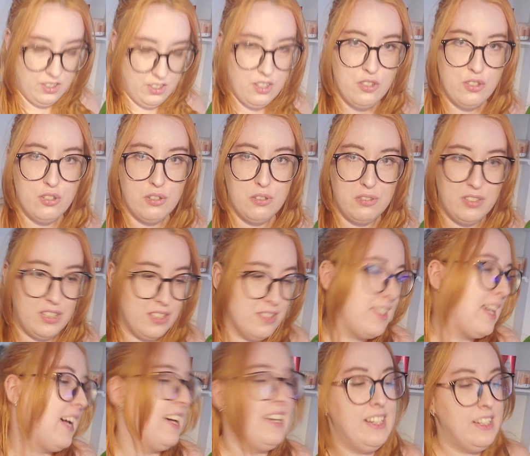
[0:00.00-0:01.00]
So this
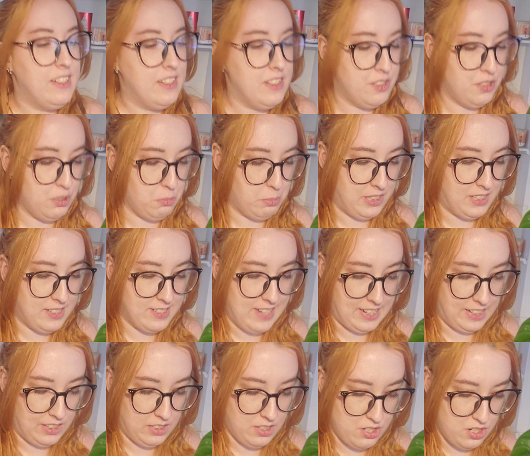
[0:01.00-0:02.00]
guy is super
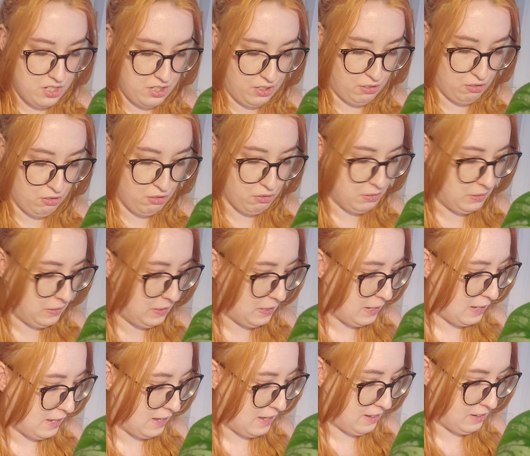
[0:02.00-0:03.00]
exciting too,
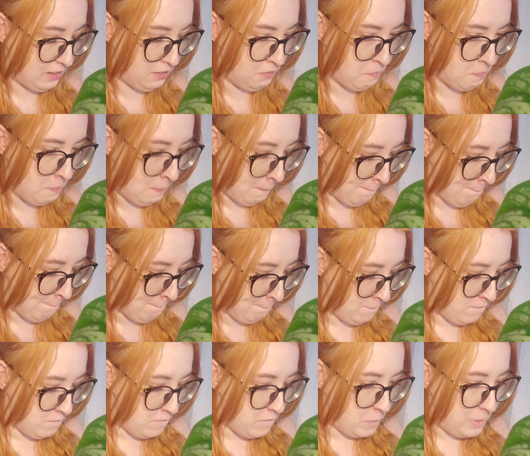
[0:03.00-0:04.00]

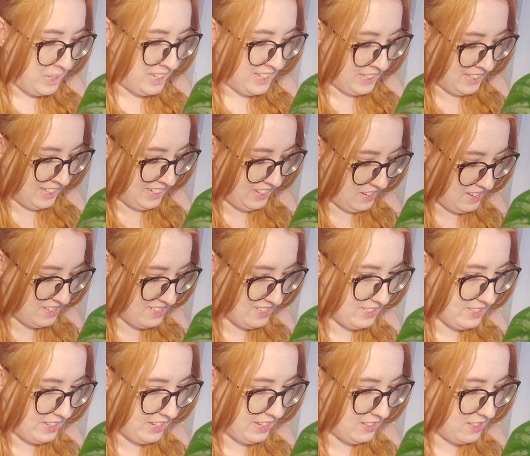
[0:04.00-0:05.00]

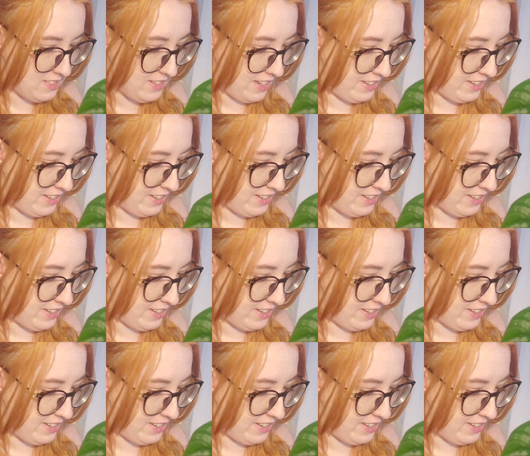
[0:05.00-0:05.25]
because it's